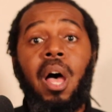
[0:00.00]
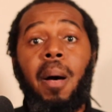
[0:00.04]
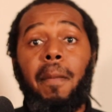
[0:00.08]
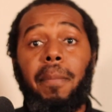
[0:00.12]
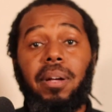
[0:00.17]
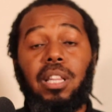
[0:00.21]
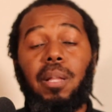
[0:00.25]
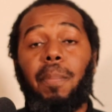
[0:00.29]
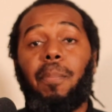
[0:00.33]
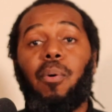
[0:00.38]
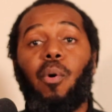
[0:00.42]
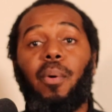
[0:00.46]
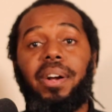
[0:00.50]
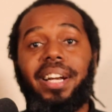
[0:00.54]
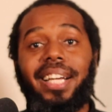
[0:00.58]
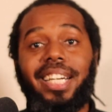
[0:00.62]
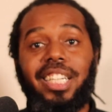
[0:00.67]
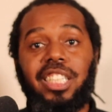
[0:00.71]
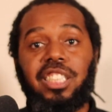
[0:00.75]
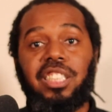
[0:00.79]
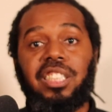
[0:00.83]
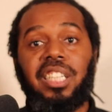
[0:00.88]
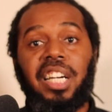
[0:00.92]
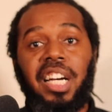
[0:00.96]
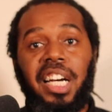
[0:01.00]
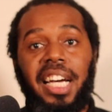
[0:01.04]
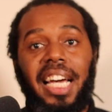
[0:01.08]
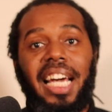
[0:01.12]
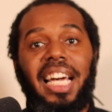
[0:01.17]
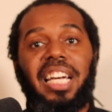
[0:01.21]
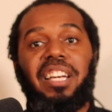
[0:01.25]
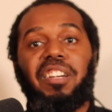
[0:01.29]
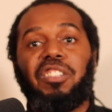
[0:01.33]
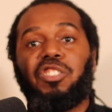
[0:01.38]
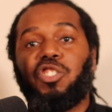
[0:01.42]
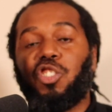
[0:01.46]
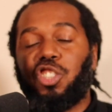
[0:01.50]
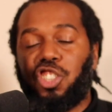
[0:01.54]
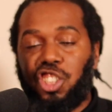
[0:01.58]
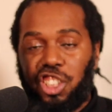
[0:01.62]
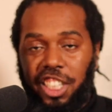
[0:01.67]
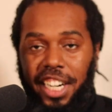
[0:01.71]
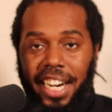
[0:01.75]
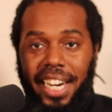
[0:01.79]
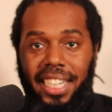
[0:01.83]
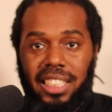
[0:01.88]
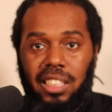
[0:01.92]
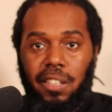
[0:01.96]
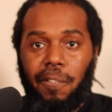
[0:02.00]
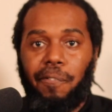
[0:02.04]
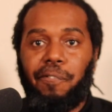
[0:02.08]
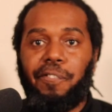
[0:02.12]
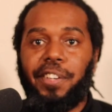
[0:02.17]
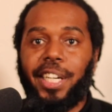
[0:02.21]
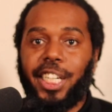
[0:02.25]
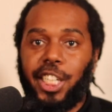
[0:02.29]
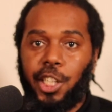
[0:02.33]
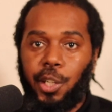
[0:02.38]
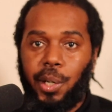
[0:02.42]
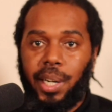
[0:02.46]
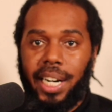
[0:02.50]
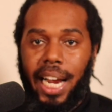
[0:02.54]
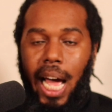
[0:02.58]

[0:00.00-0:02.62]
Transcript: But the point is, it gives you a chance to figure